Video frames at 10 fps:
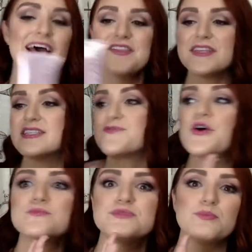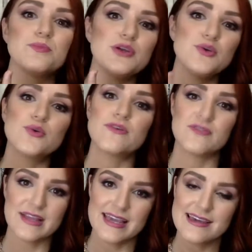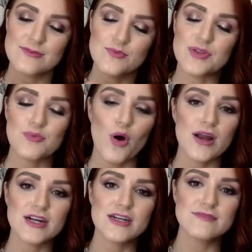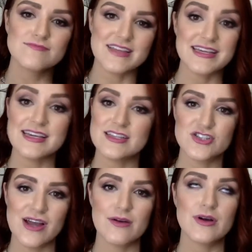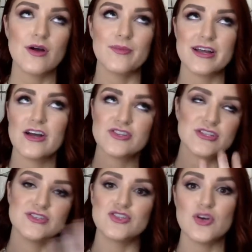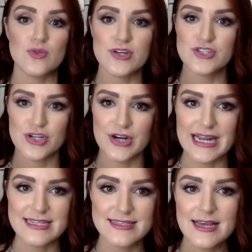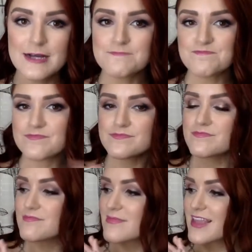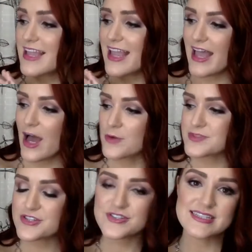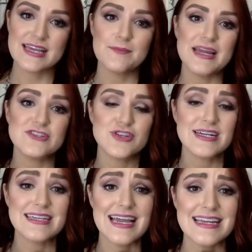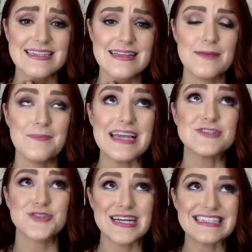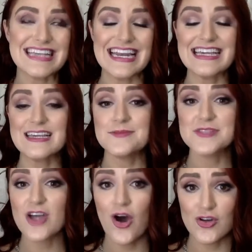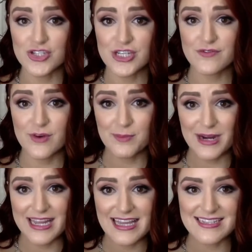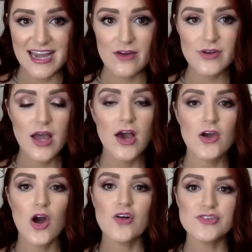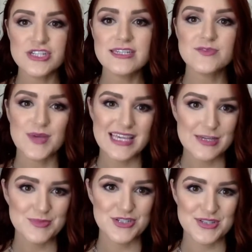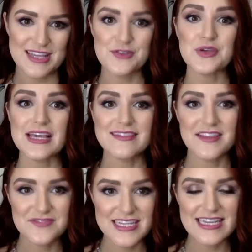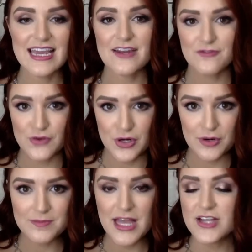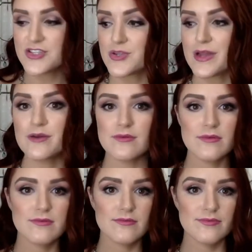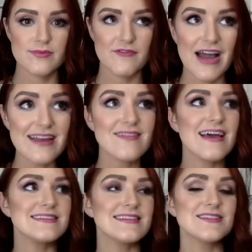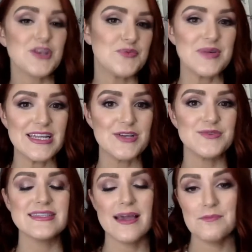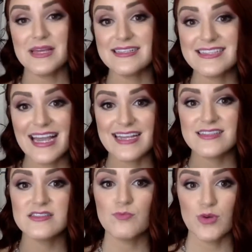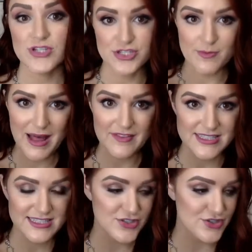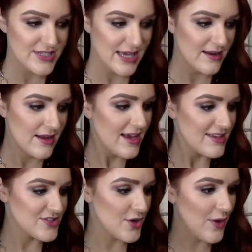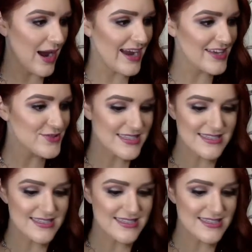this foams beautifully with water like in the shower oh my gosh it's so luxurious it helps your skin matrix and it matrix and it keeps collagen from breaking down. Collagen is what keeps your skin looking lifted and firm, so it revitalizes, renews, and maintains moisture balance in your skin. So I use the